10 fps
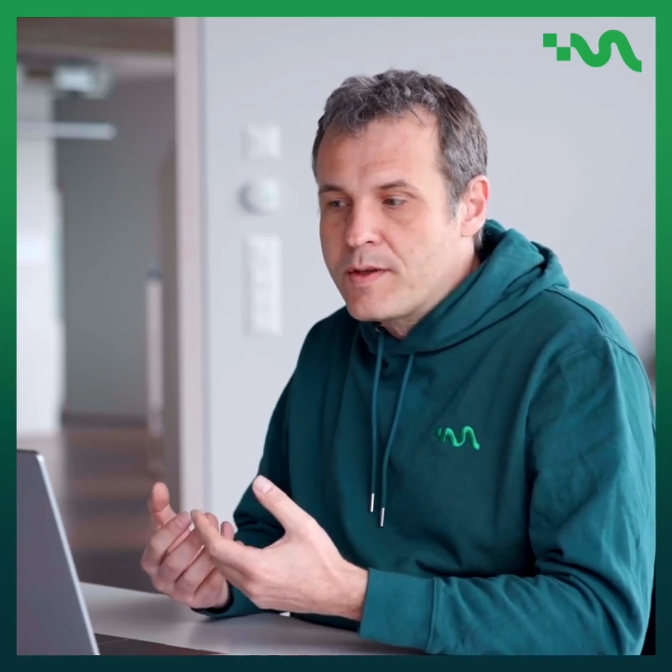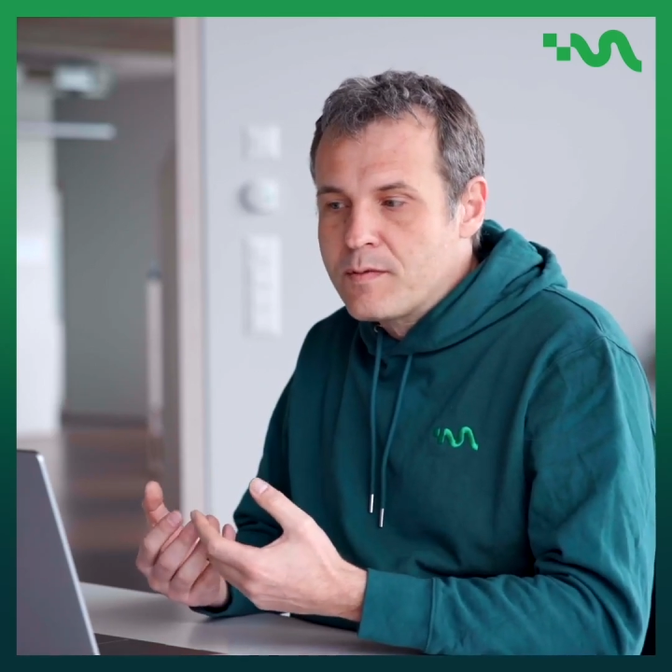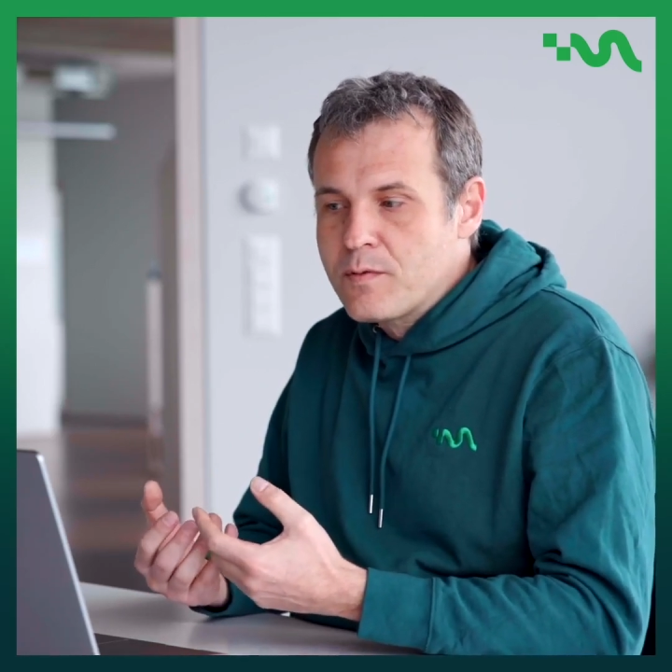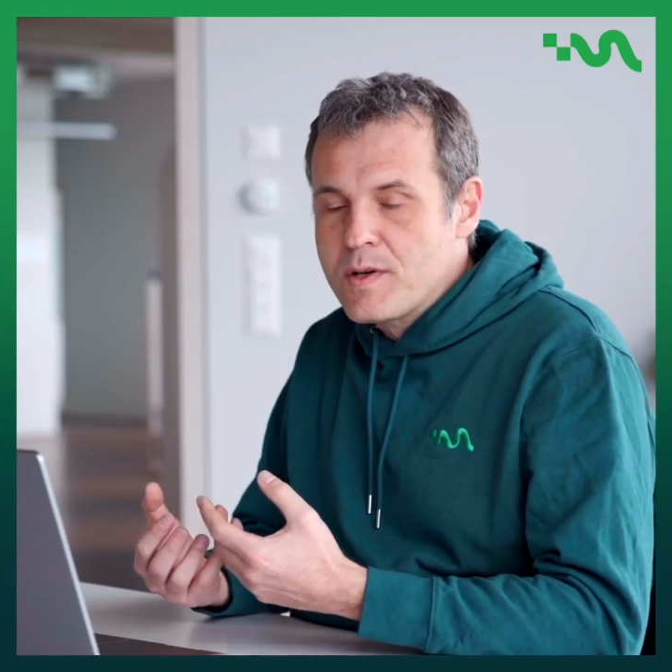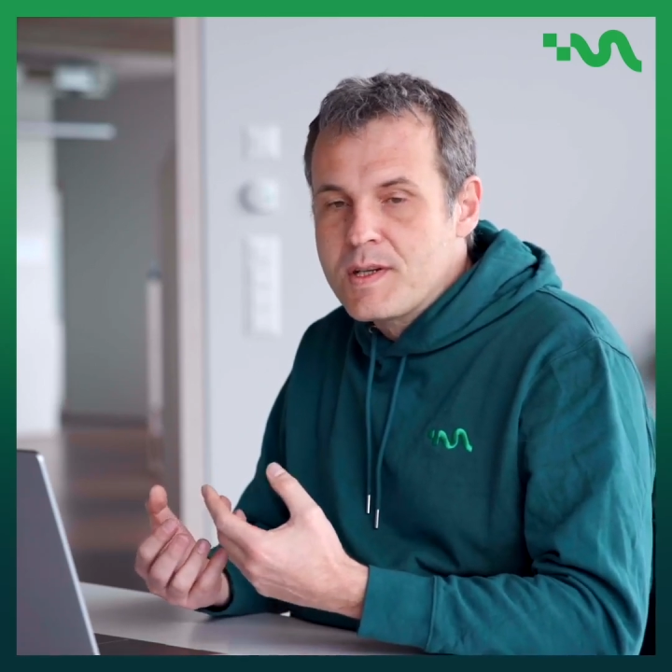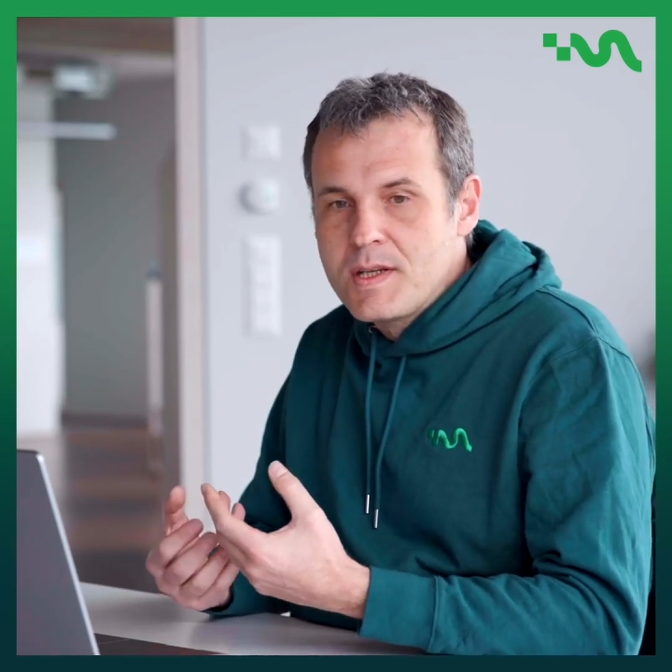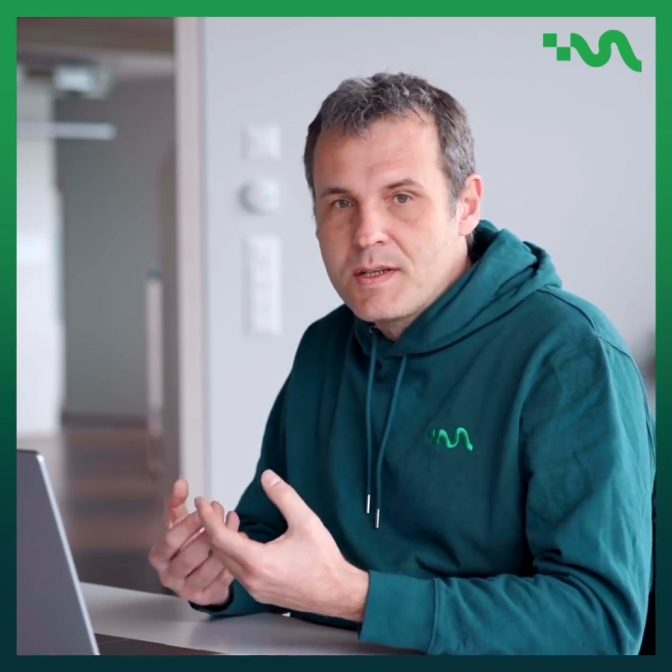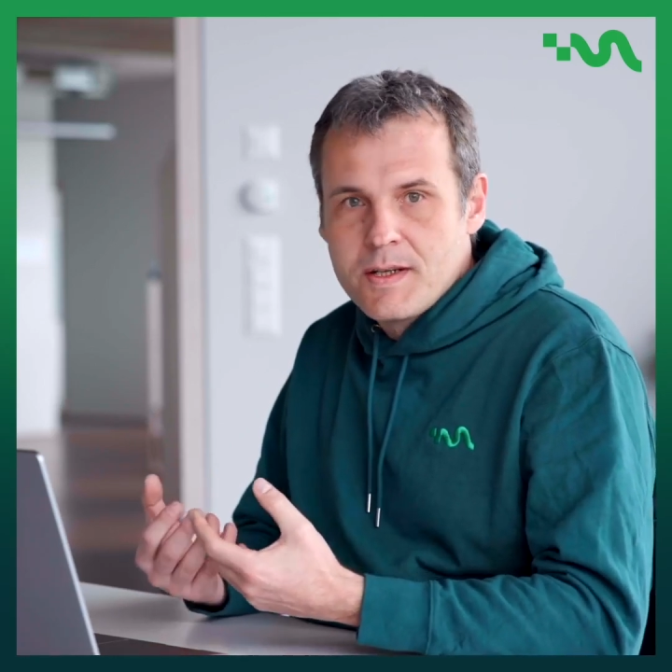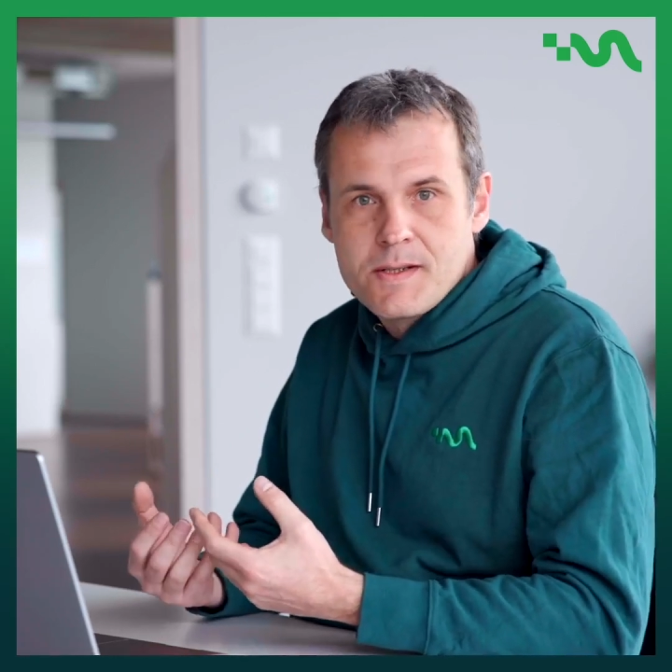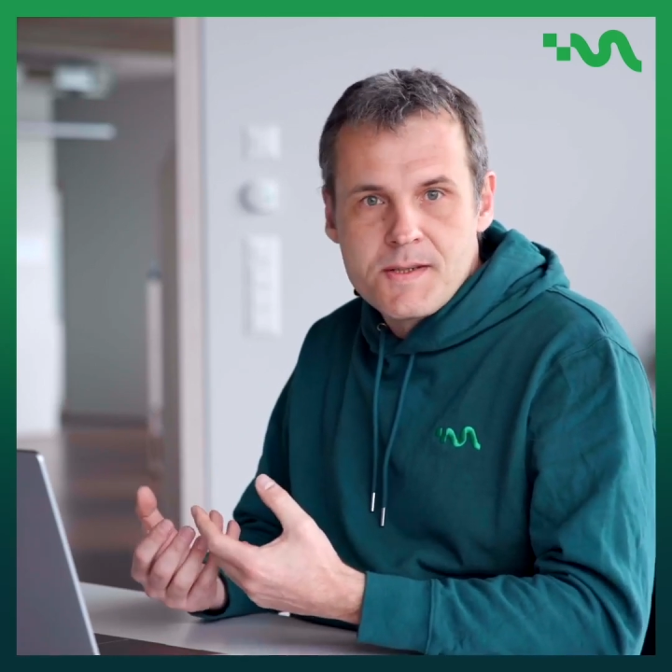different
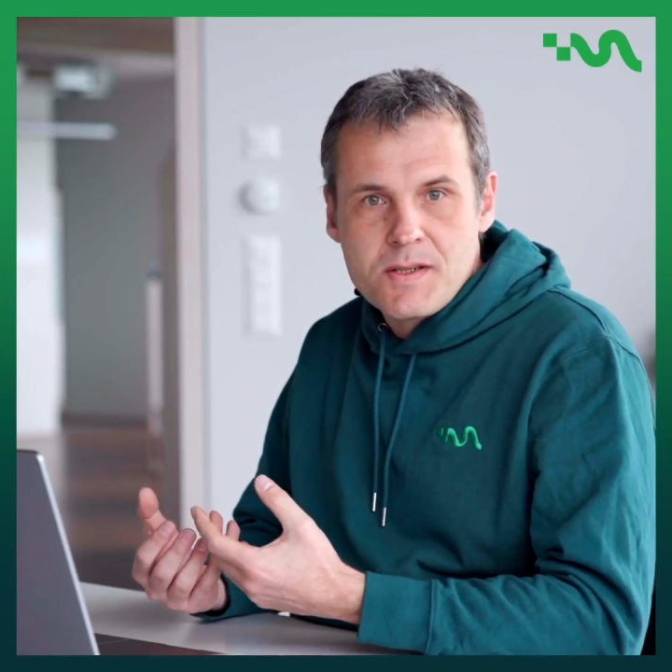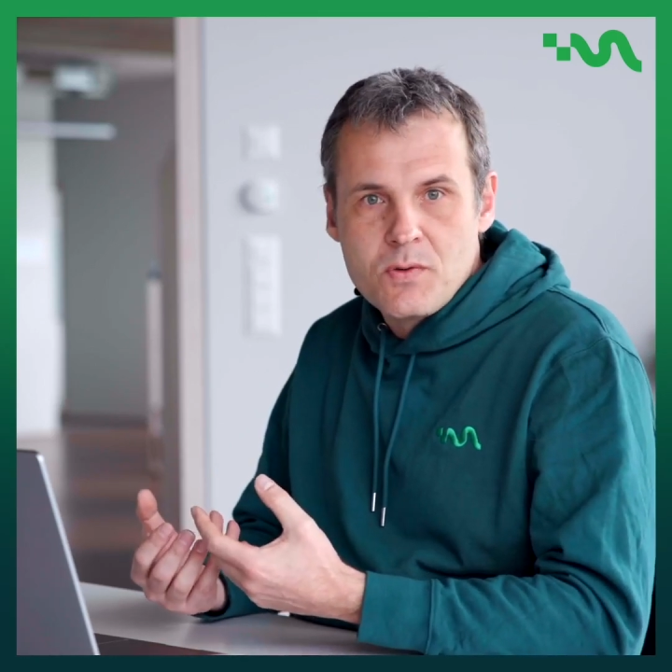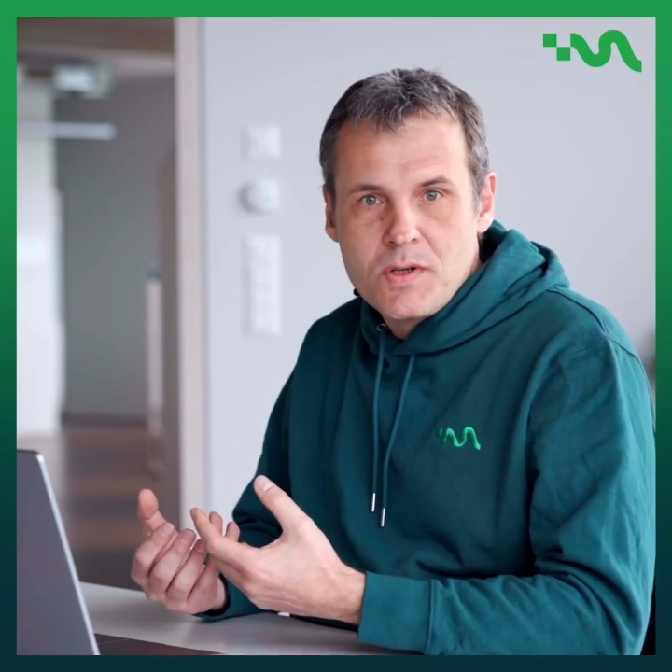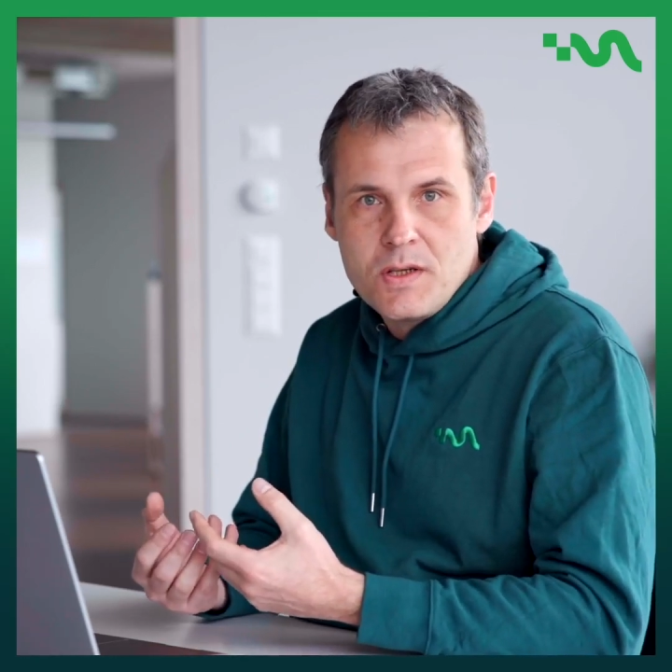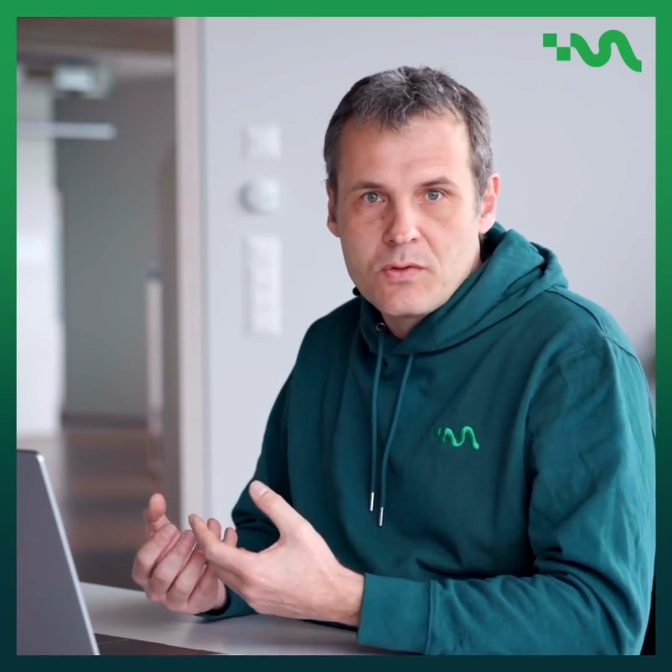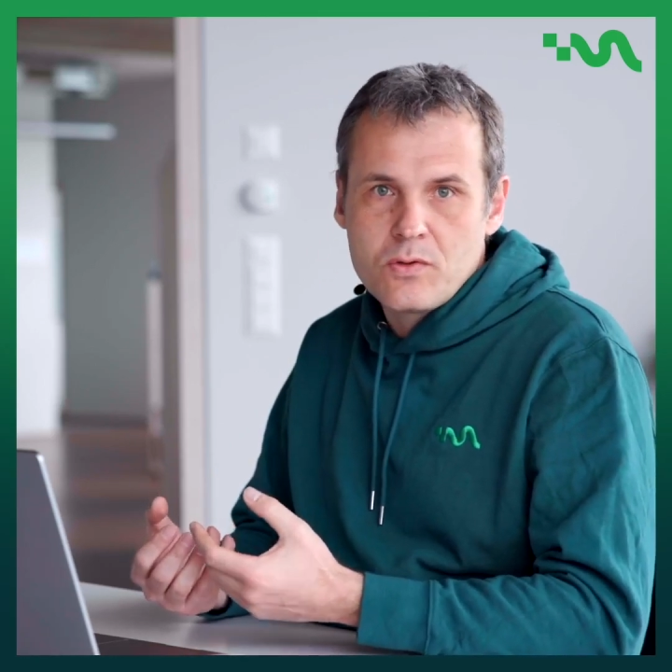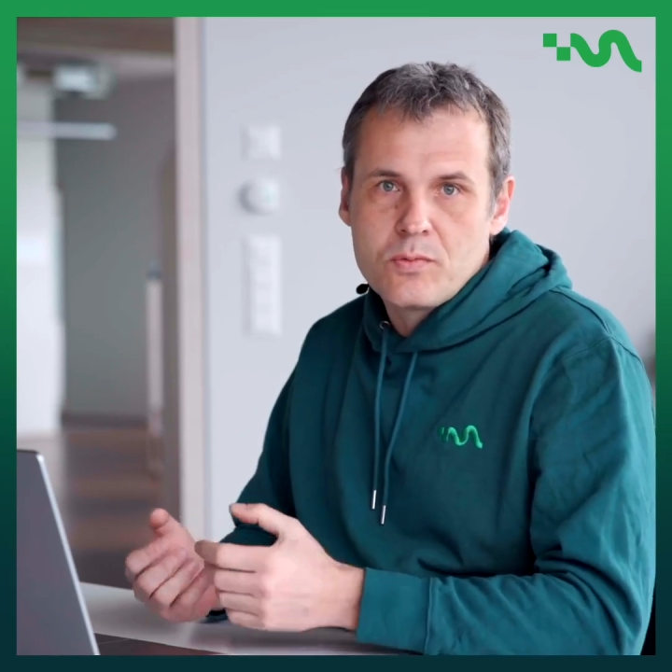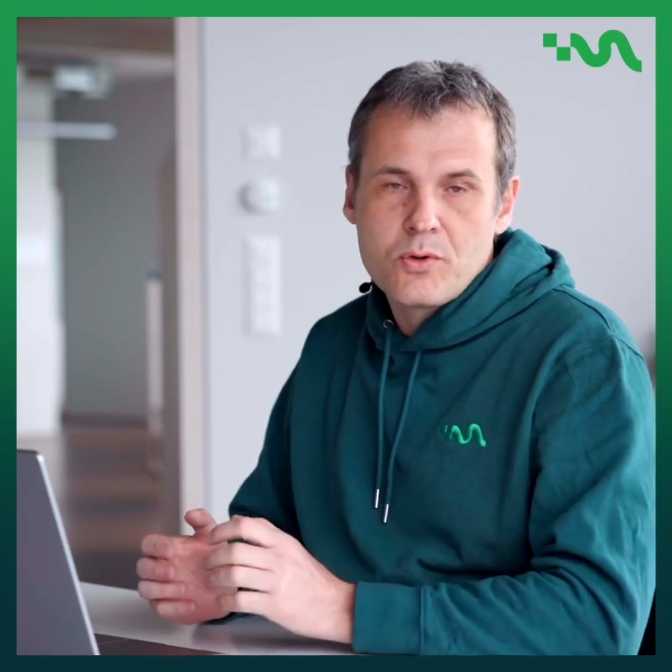details that you need to